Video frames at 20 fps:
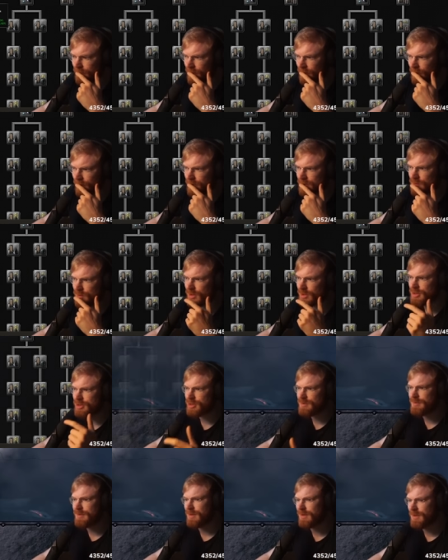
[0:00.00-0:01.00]
construction
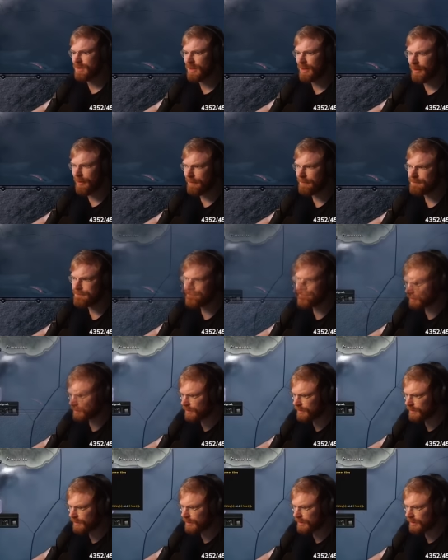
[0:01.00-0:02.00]
speed, yeah.
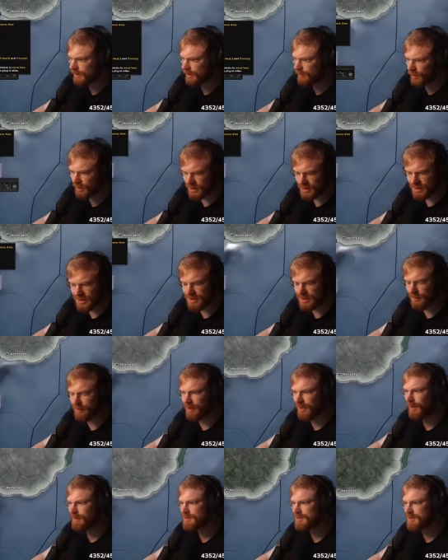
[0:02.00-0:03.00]
What is the supply ups